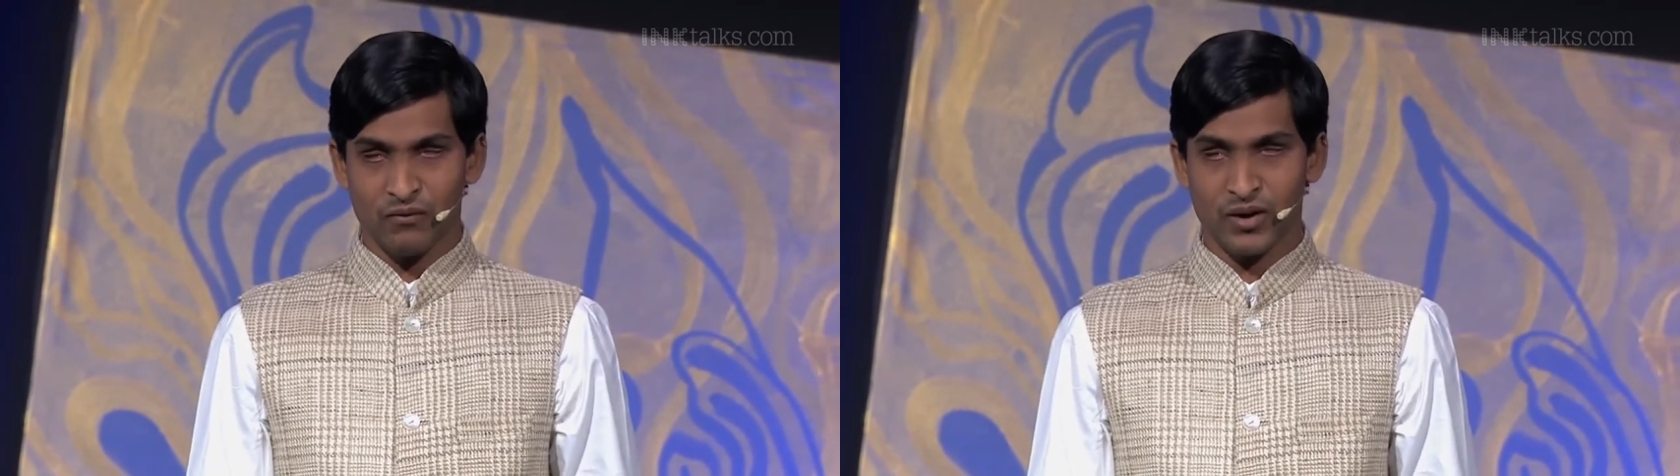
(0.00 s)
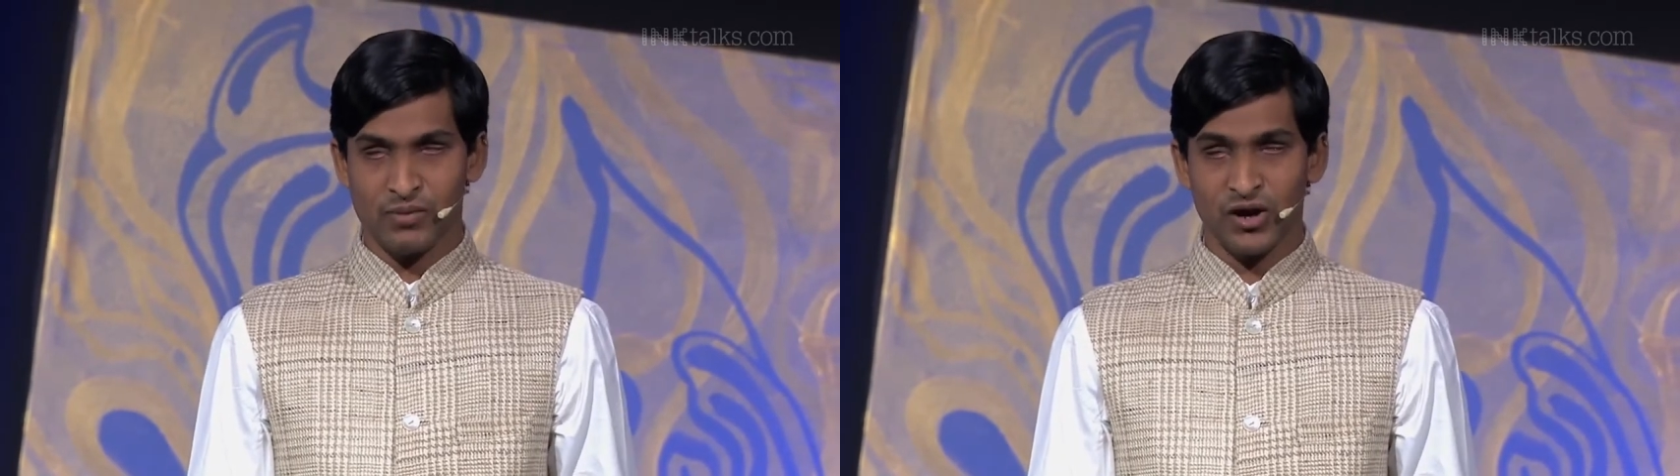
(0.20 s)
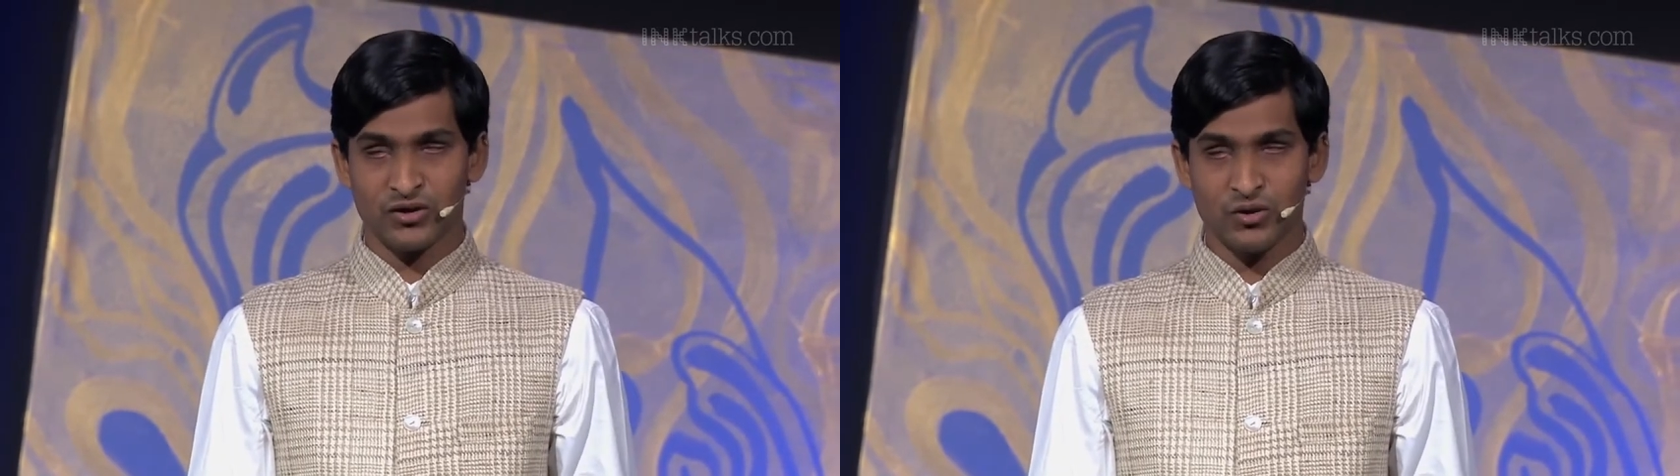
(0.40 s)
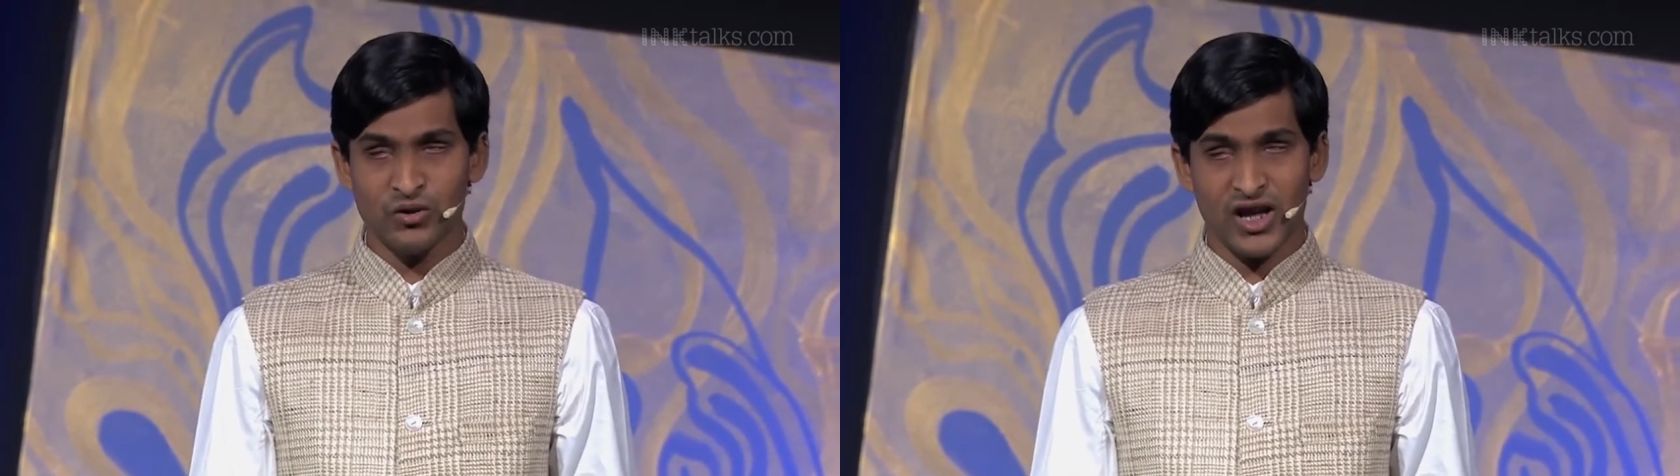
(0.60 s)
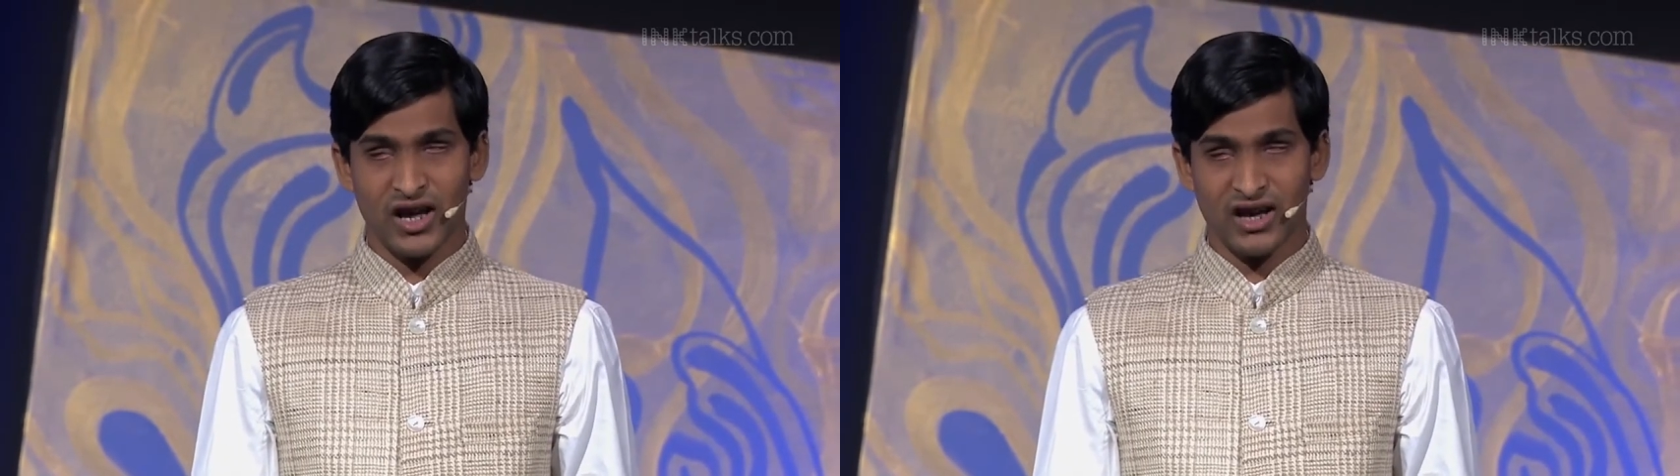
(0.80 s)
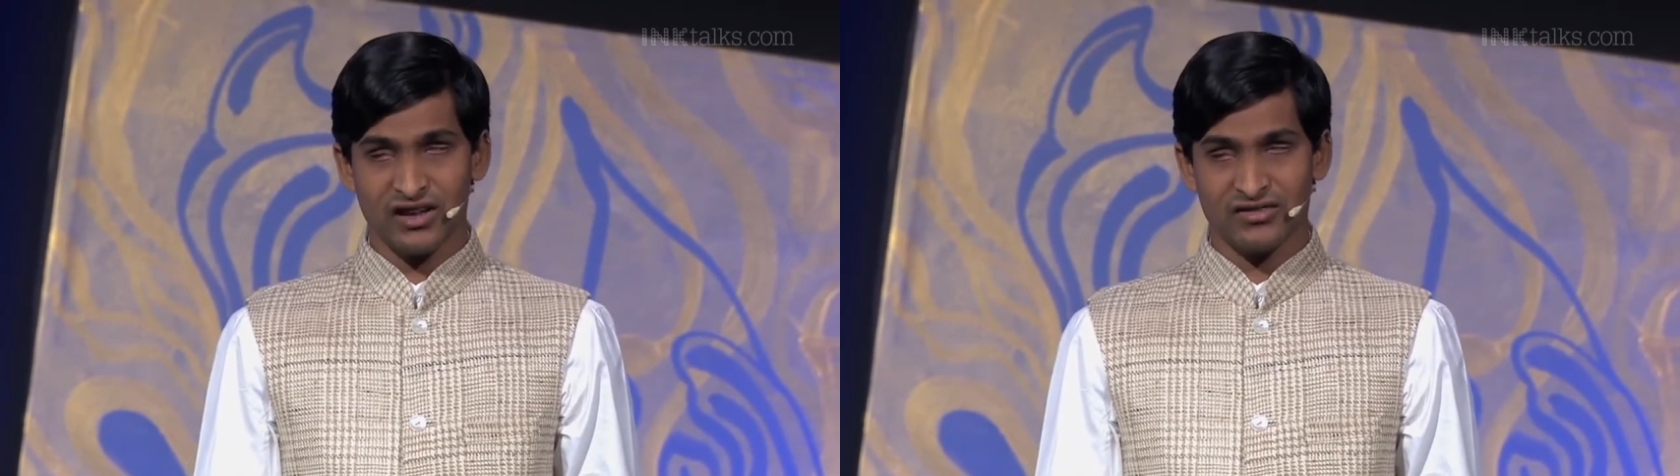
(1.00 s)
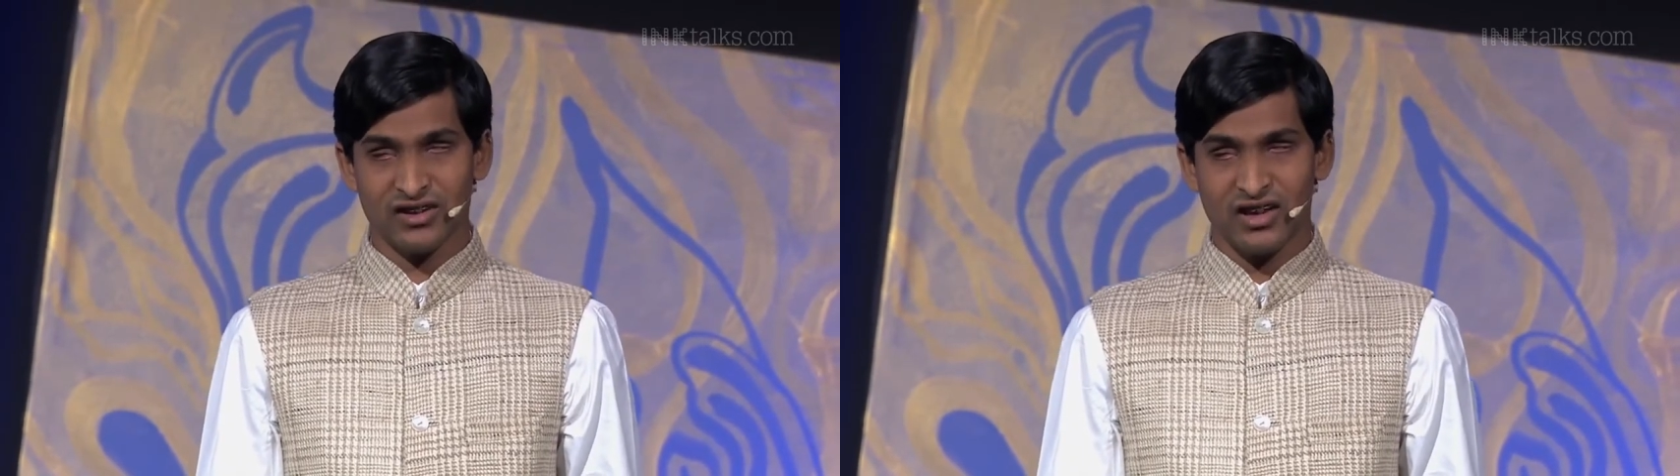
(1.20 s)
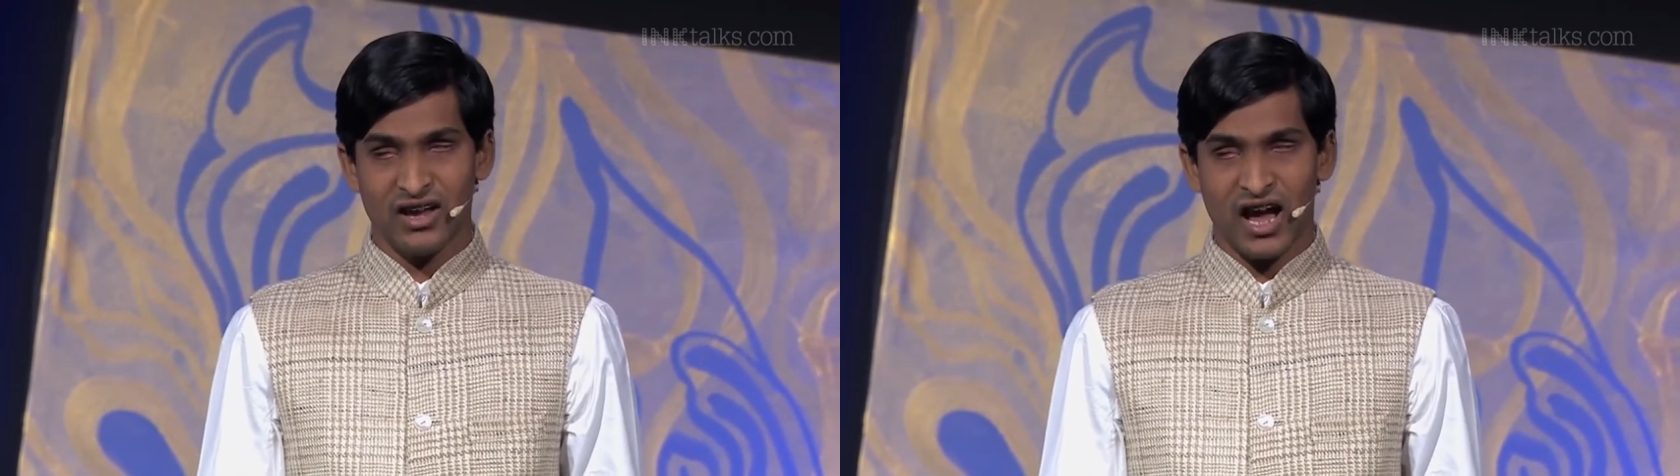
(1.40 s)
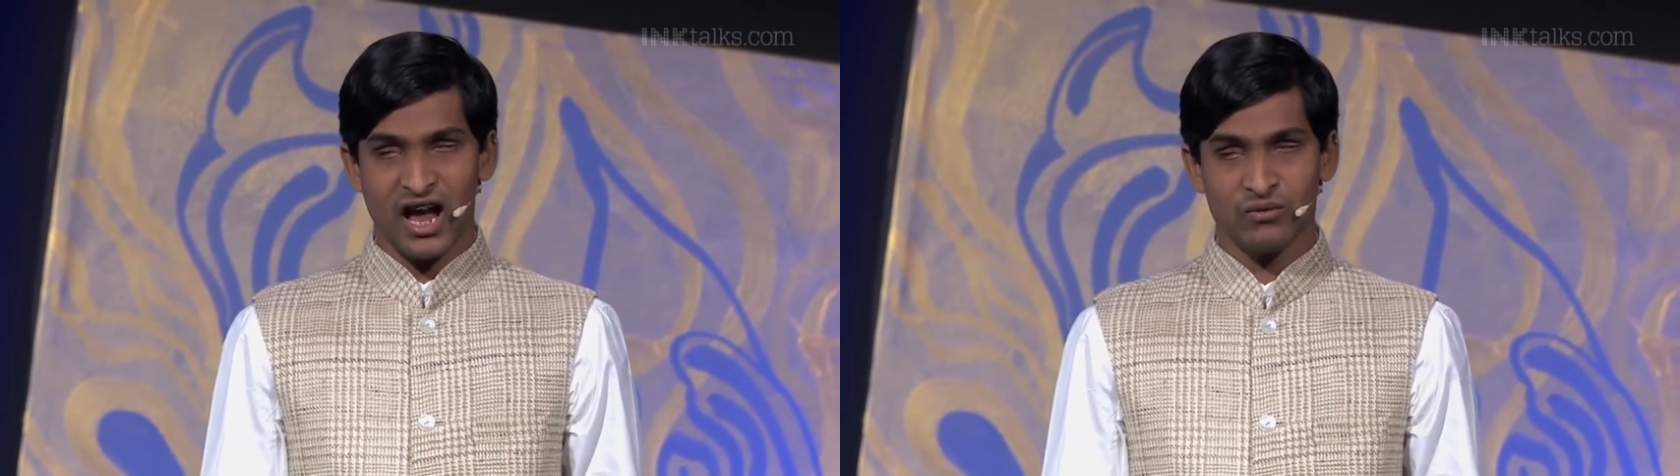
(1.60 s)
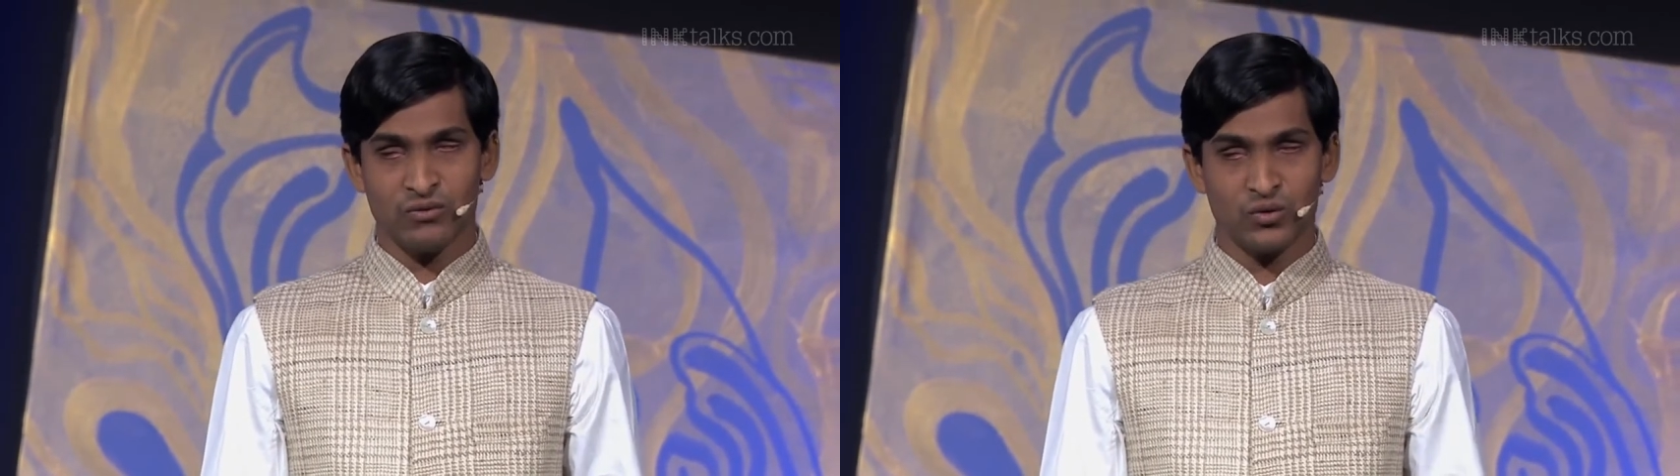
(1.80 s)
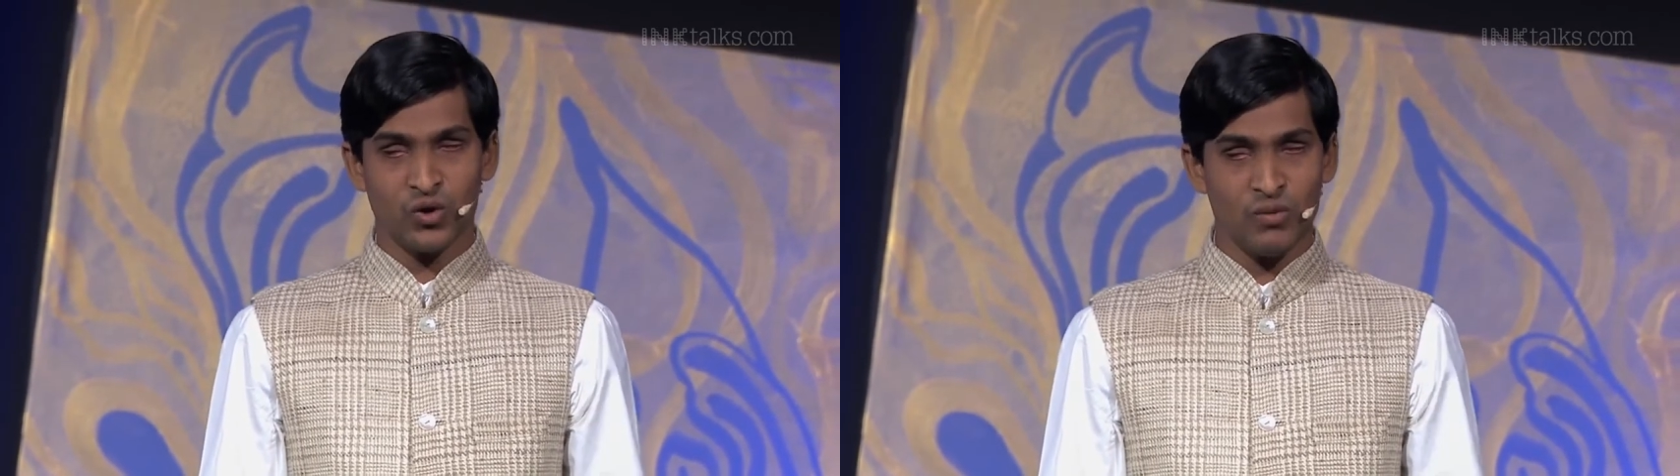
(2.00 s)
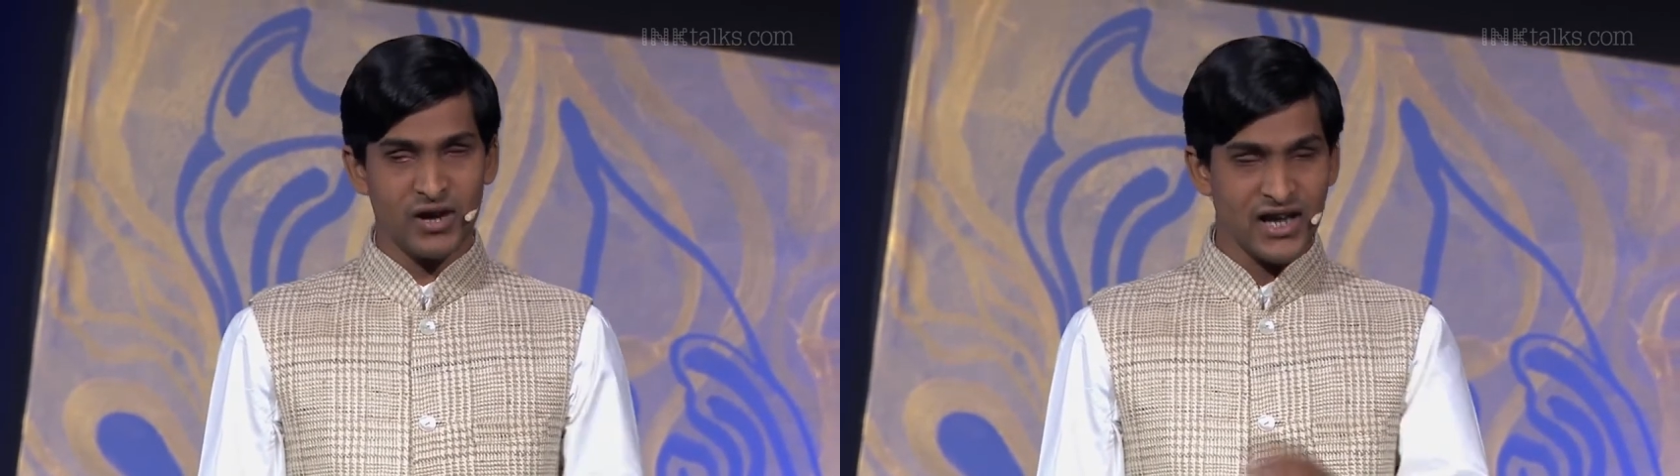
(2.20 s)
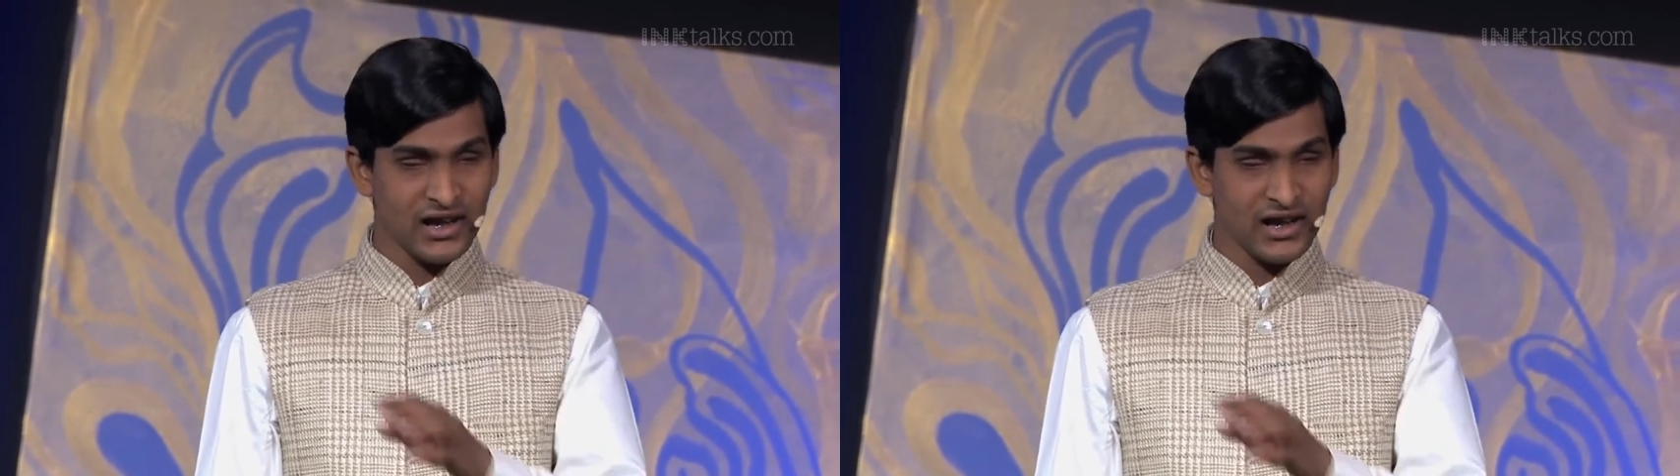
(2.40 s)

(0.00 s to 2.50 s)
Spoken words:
For about 2 years, nobody